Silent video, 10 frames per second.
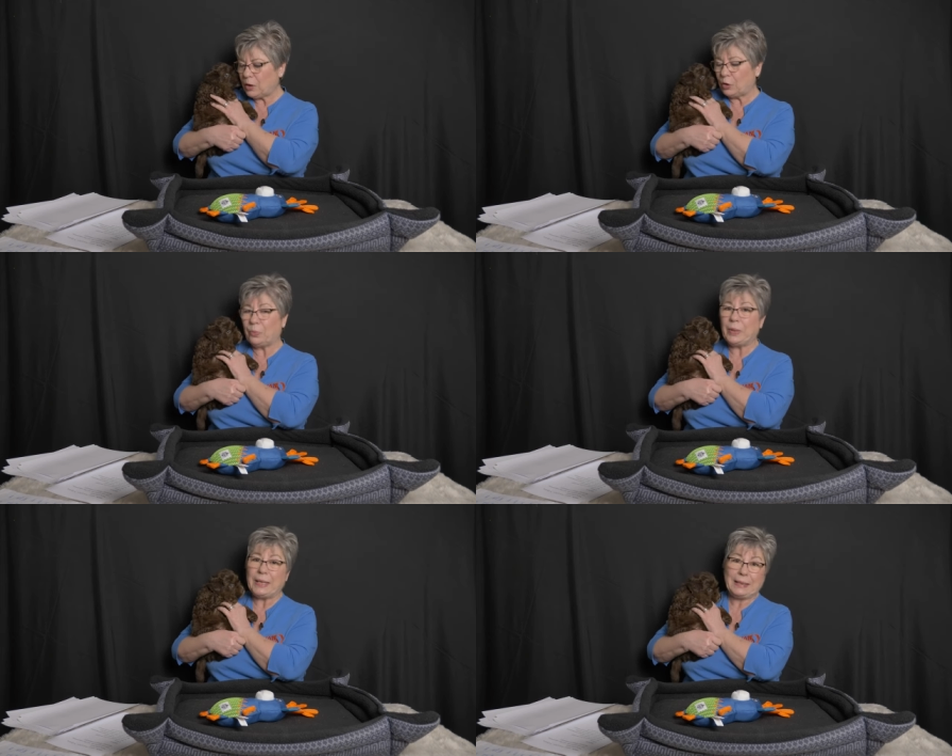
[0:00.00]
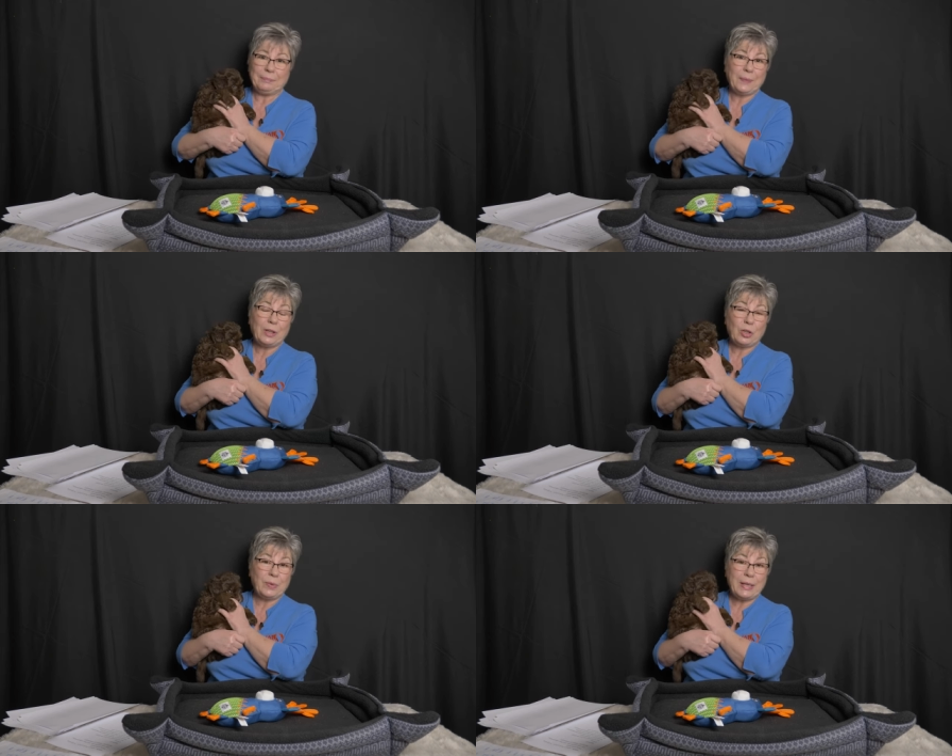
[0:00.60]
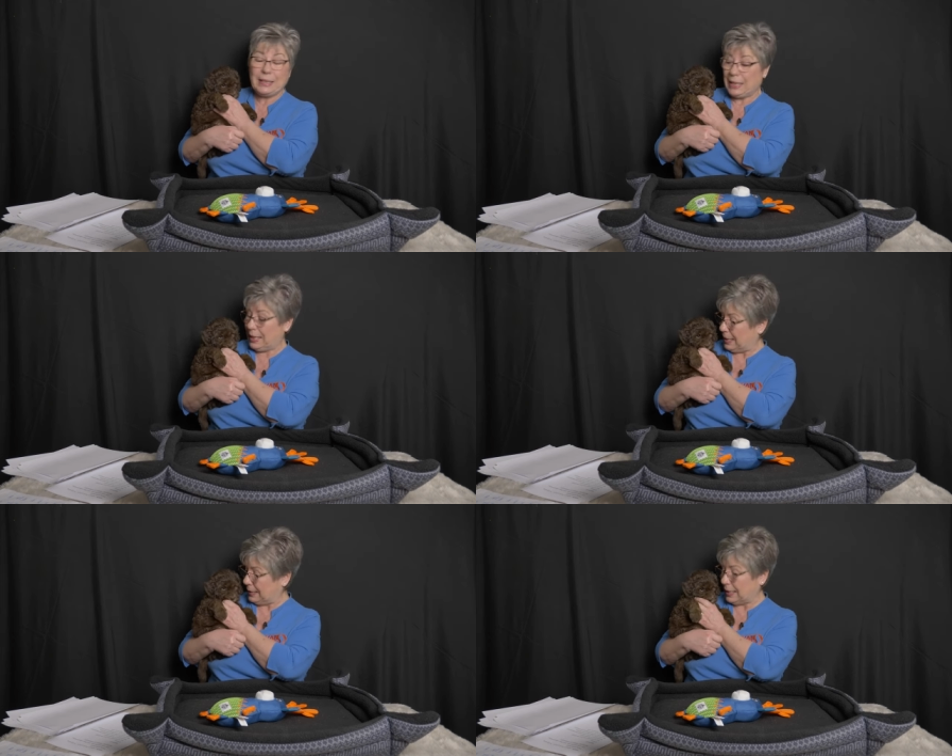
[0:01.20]
Green. Green
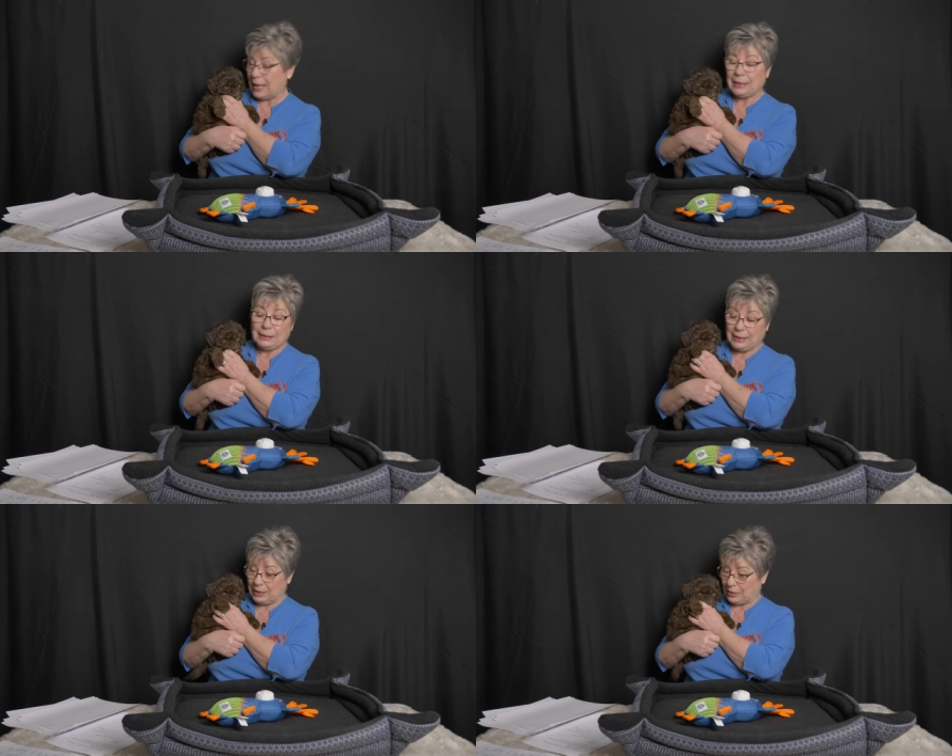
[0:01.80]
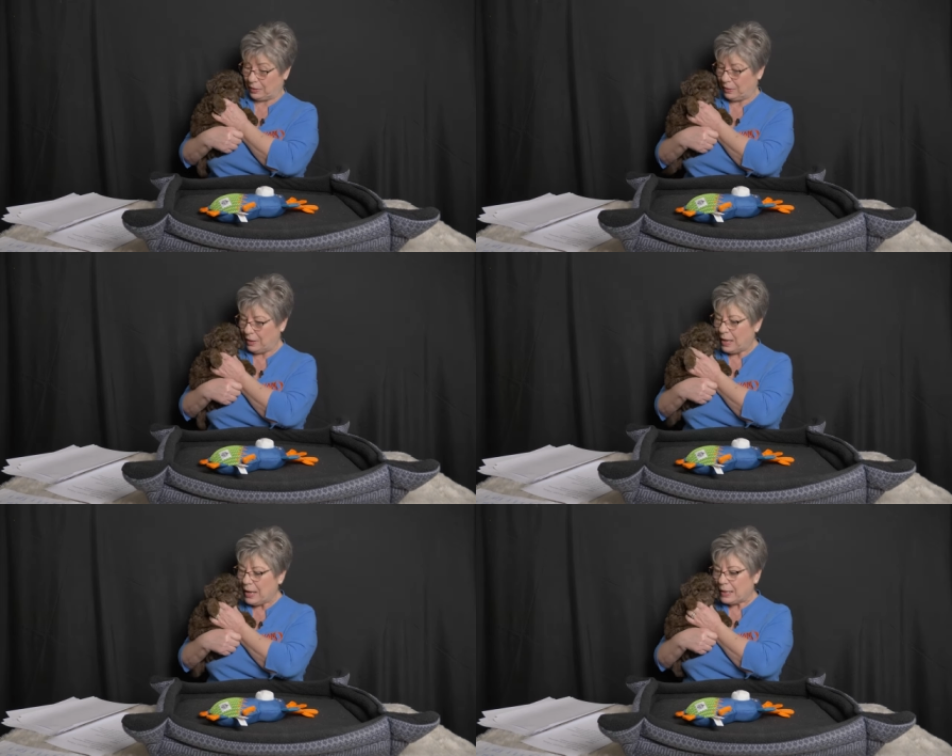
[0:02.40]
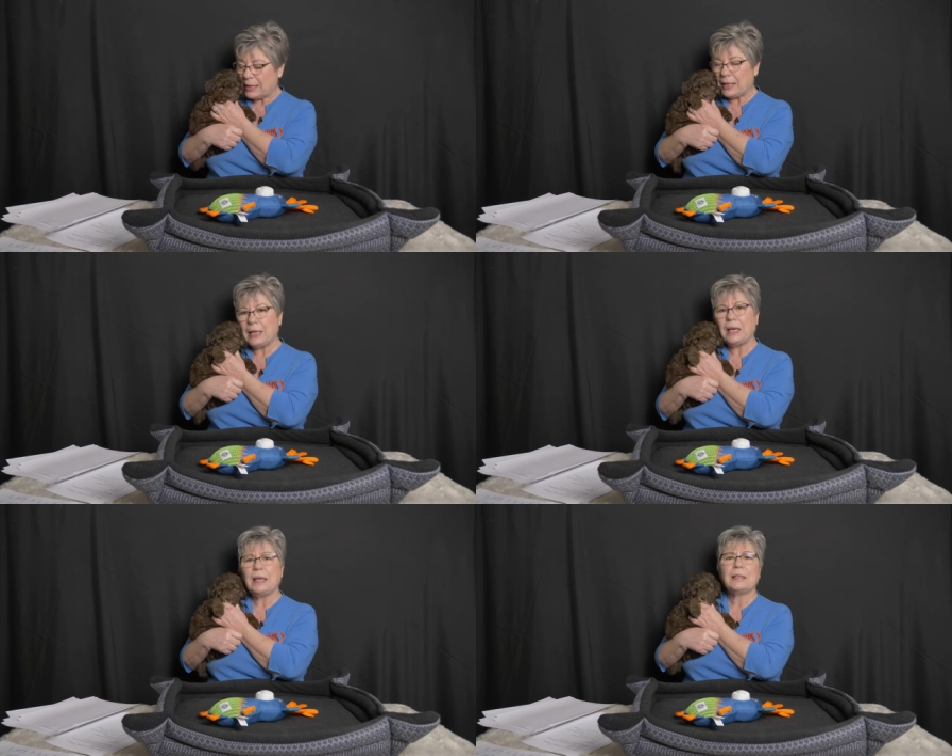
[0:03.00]
is a leader.
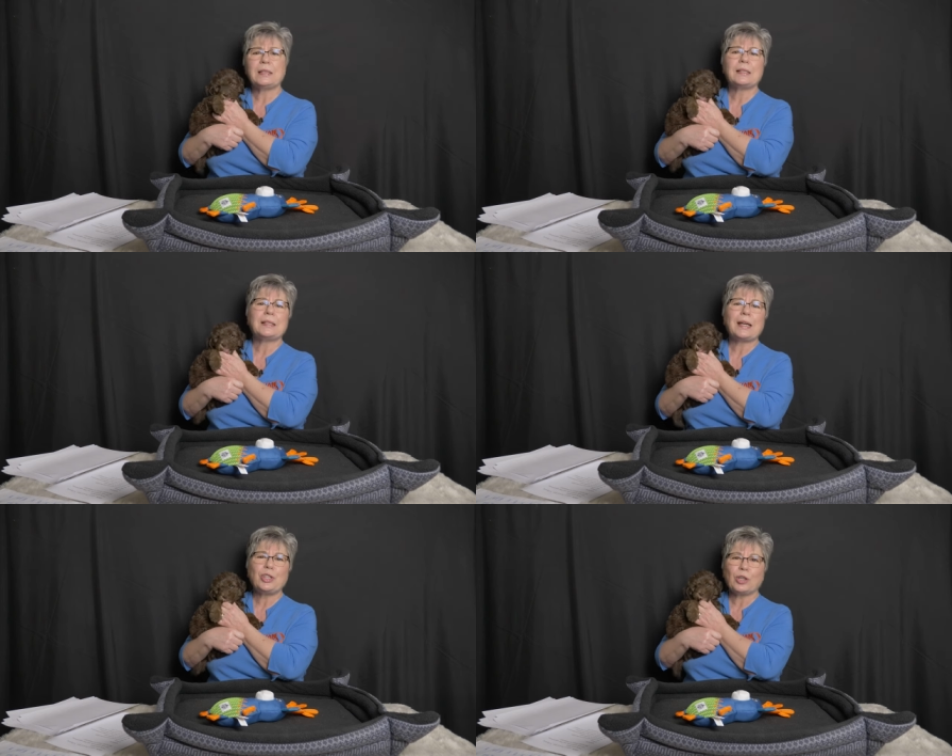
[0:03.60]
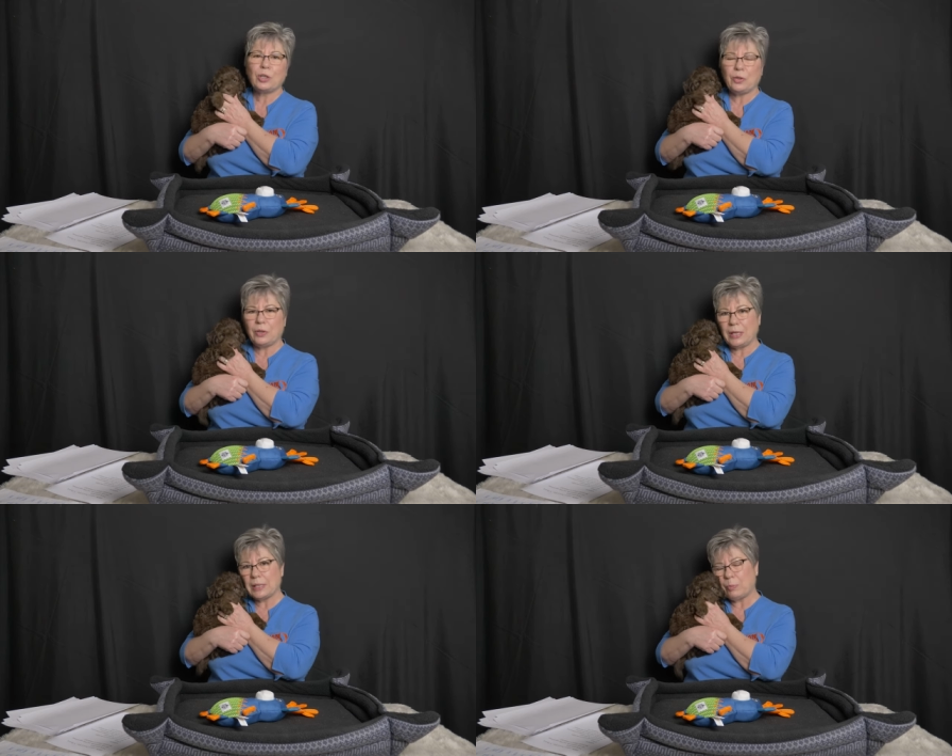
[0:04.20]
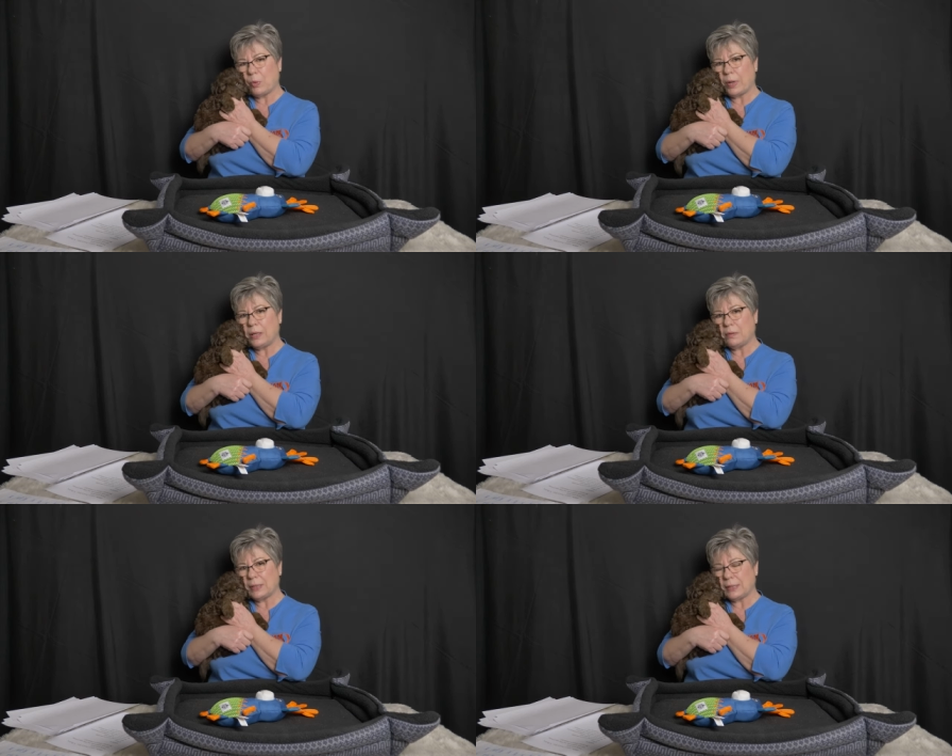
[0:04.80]
He is such a curious boy.
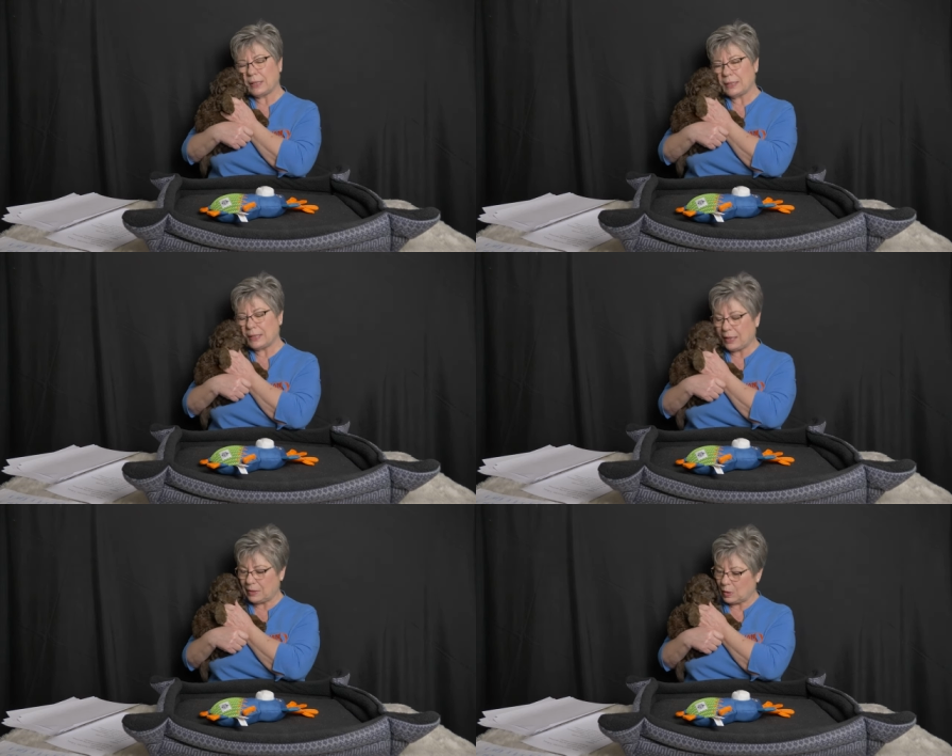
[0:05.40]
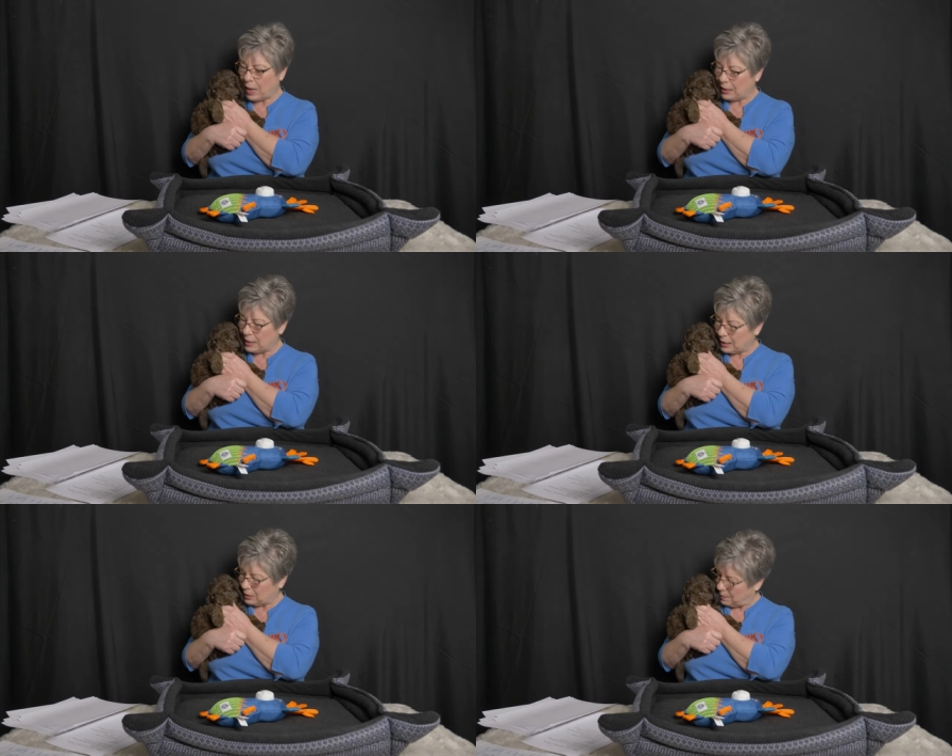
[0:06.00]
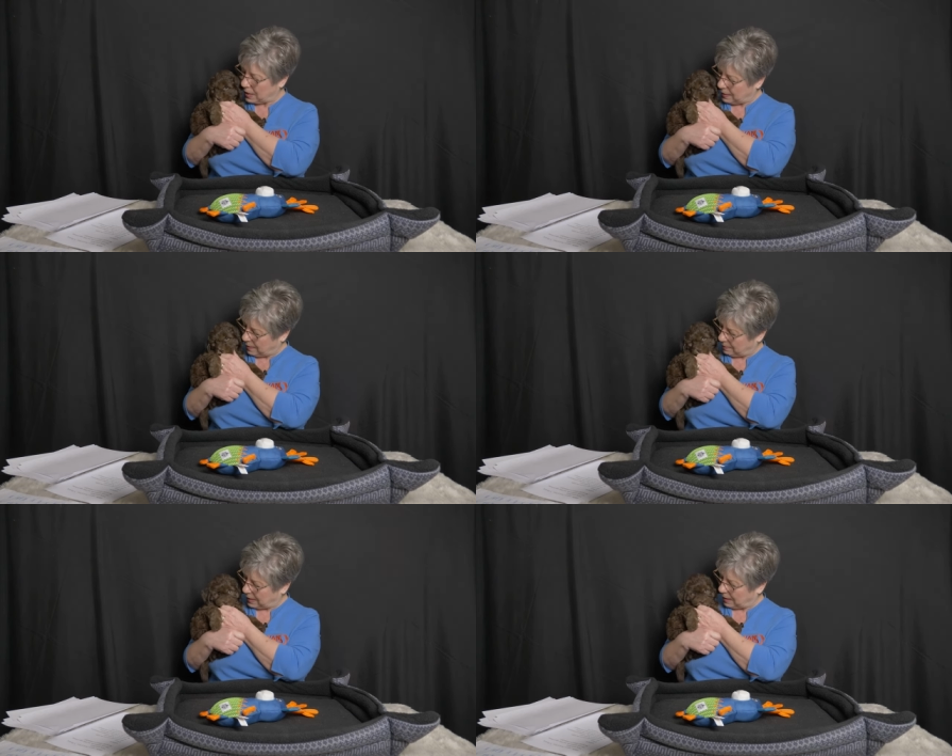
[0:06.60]
You can see his tail's wagging under my
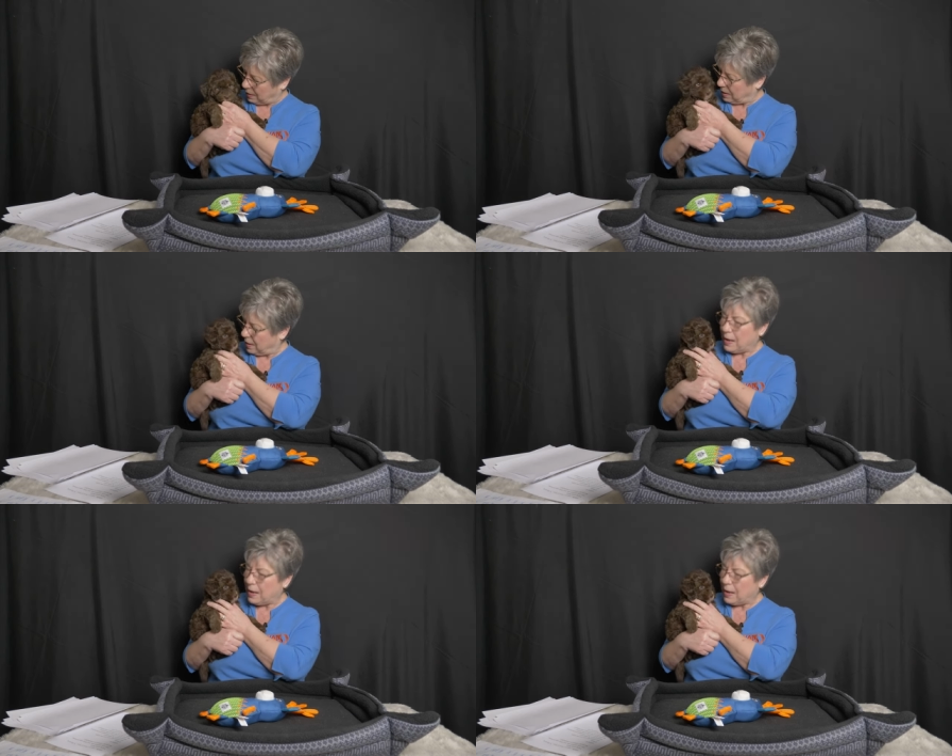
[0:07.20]
arm there.